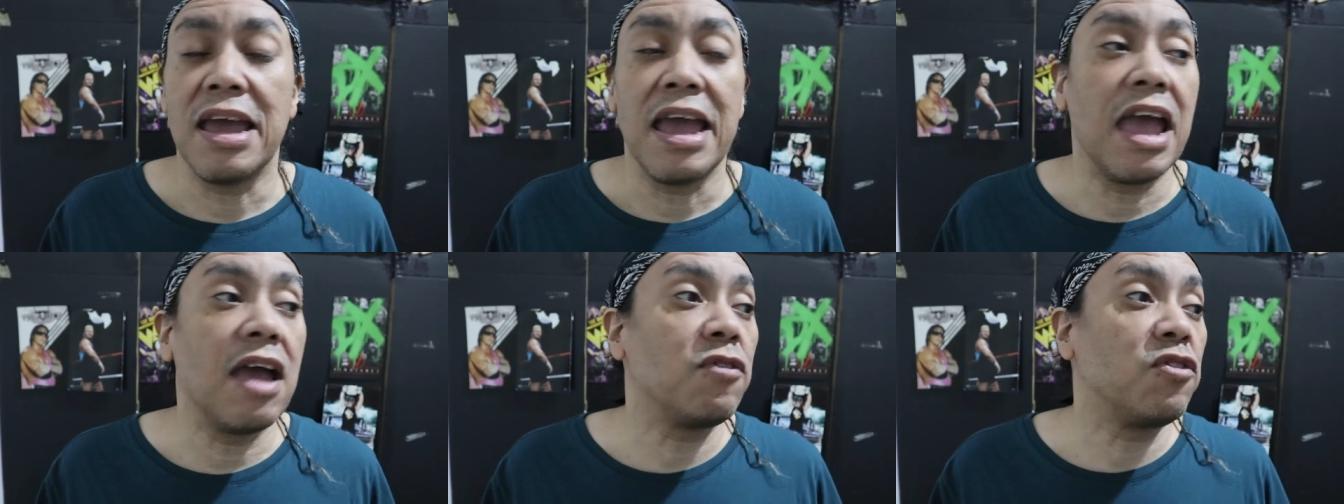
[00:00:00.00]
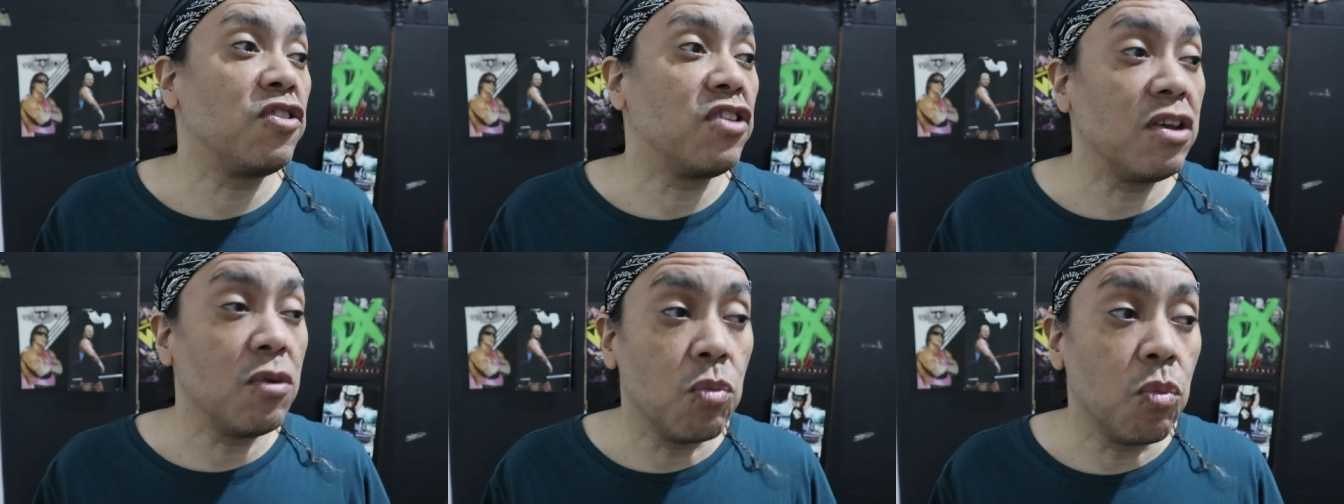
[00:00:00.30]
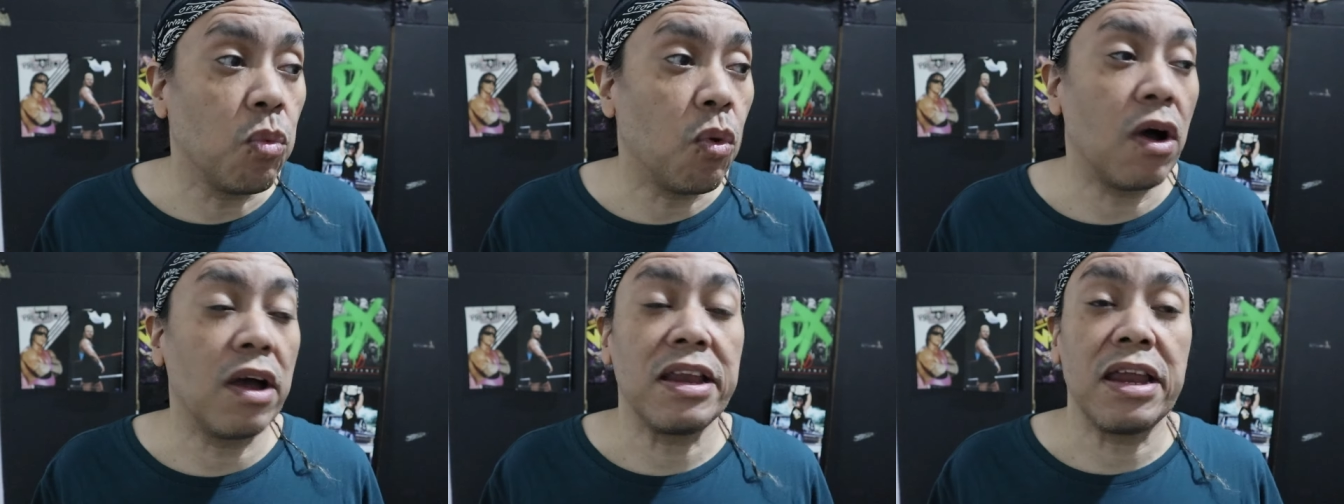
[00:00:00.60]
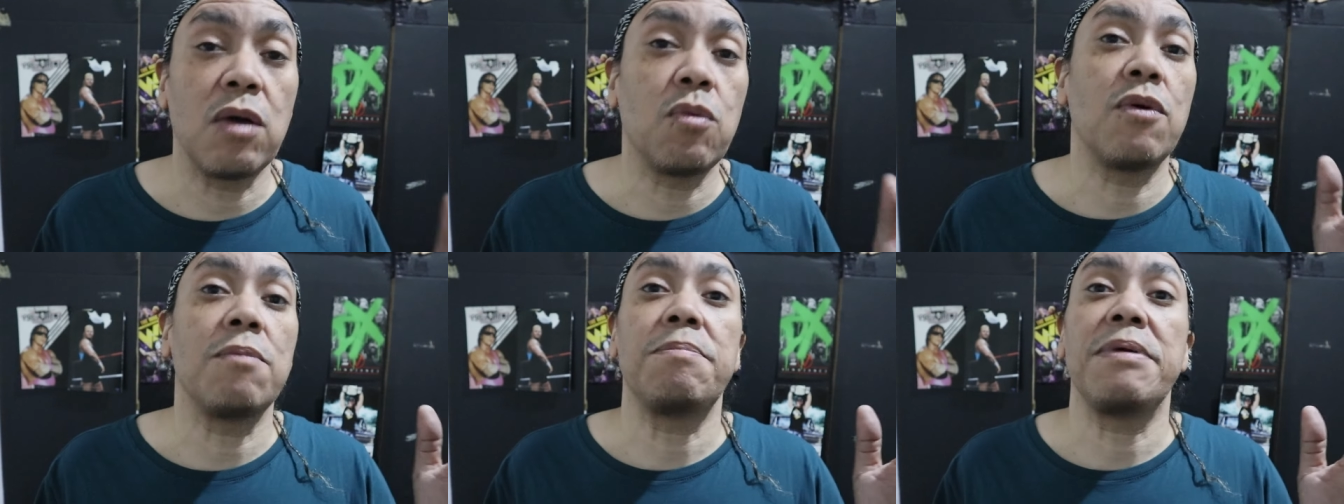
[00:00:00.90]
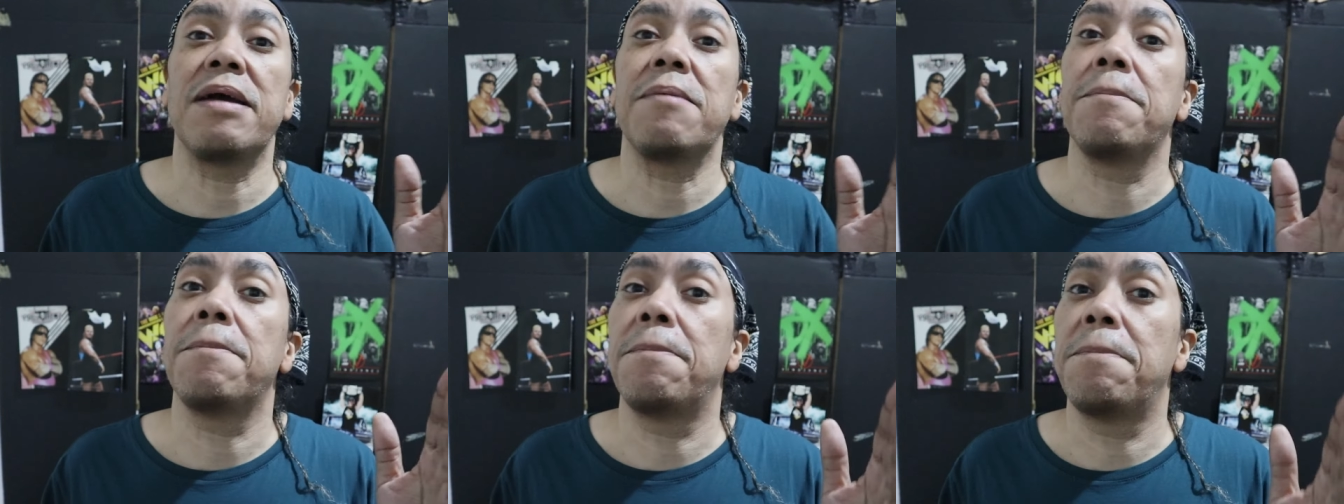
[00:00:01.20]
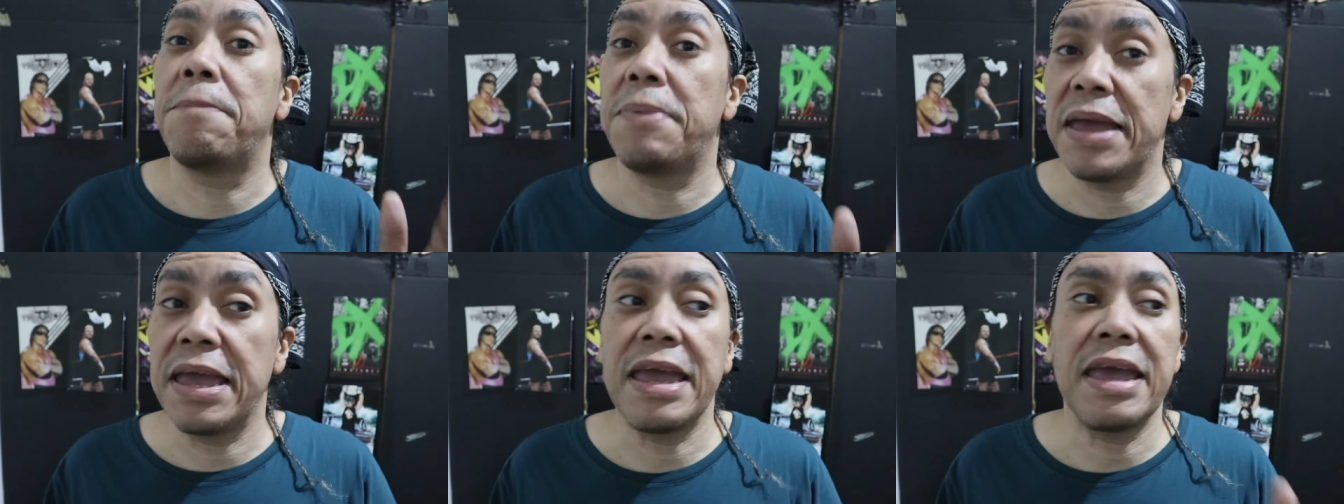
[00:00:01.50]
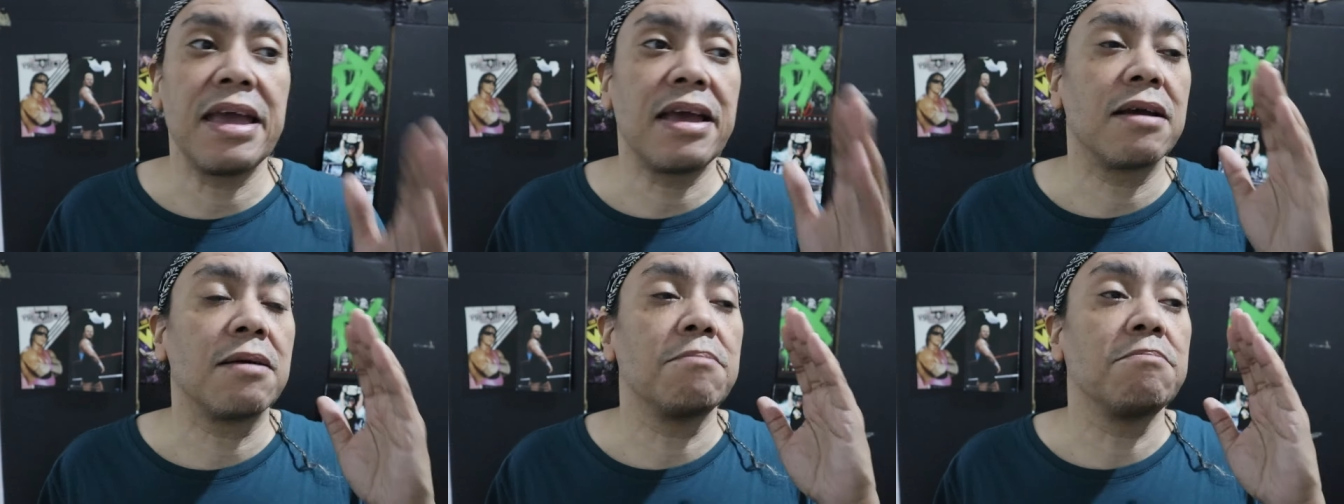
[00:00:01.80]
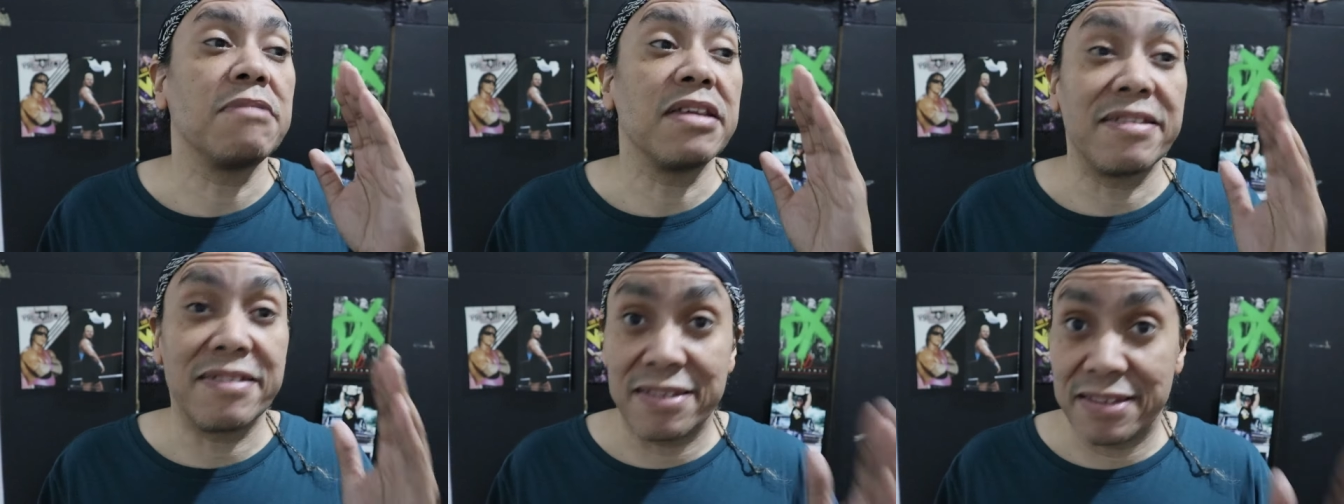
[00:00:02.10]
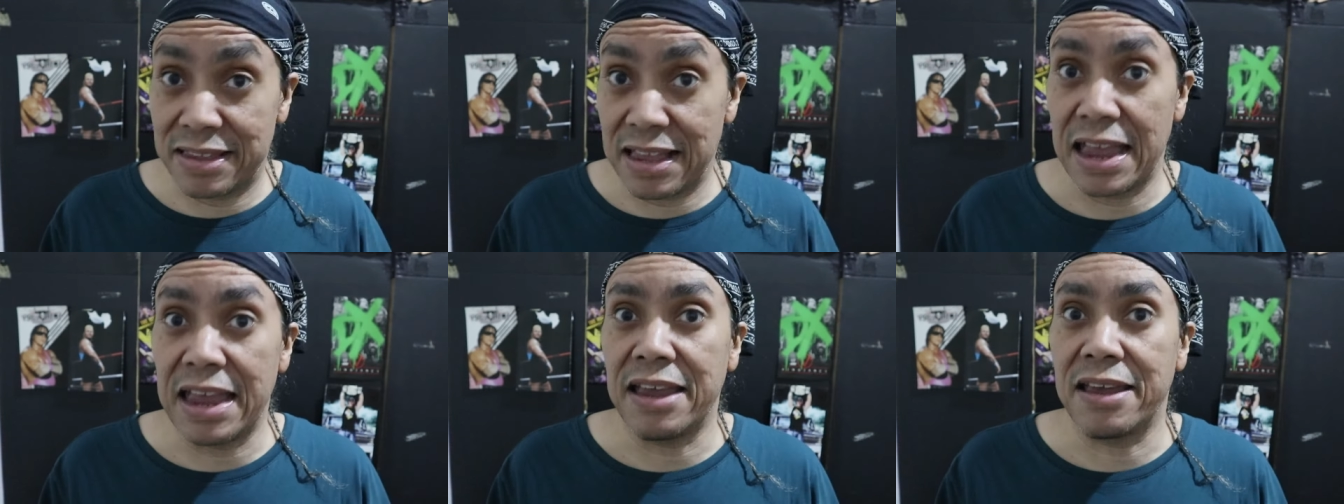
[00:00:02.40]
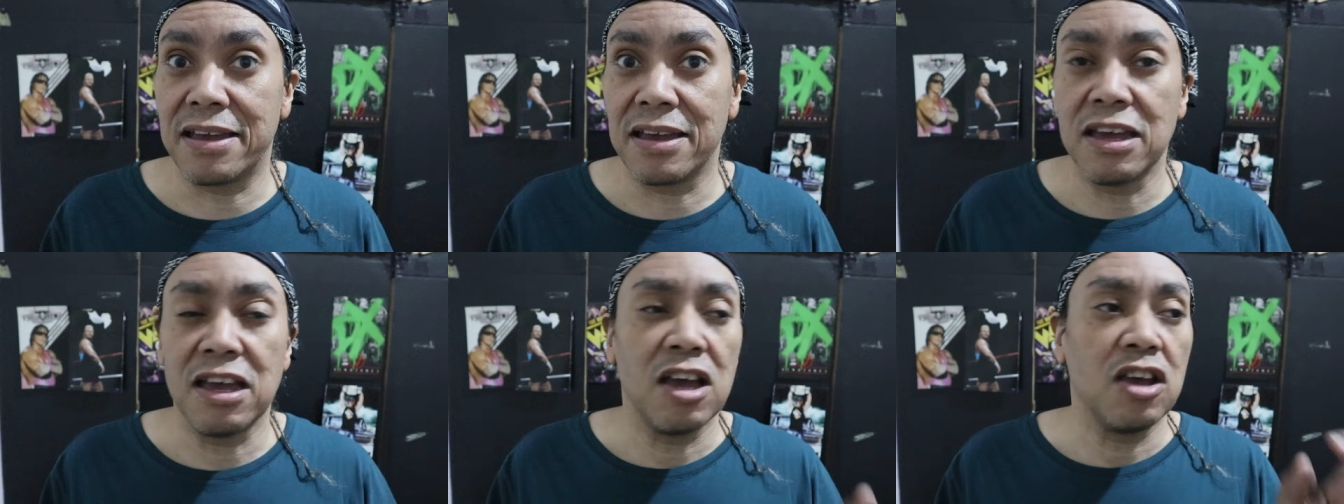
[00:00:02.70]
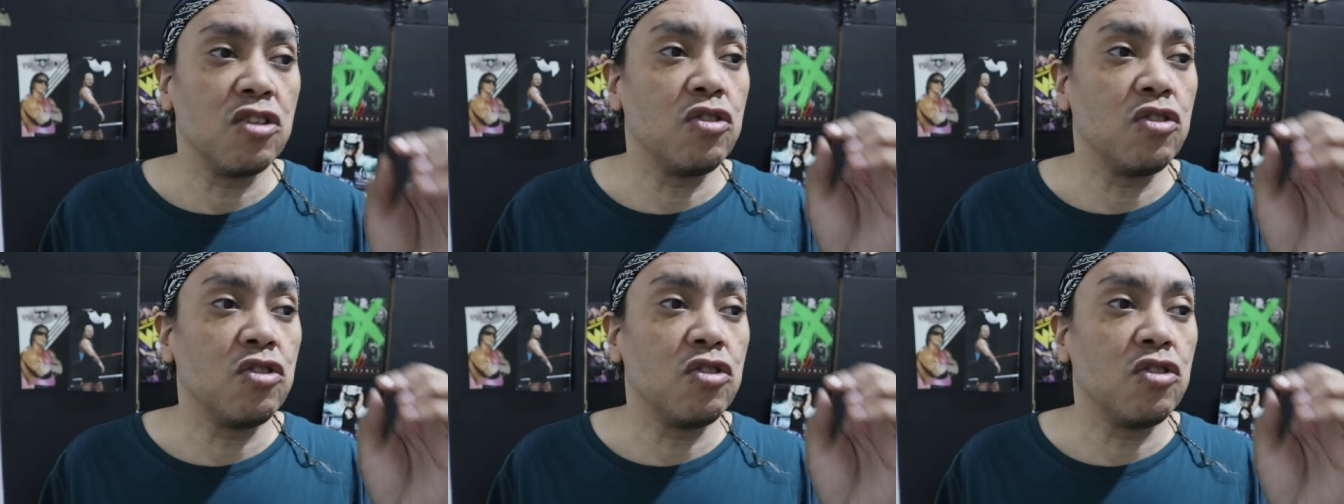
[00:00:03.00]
If she won, it would be a big mistake.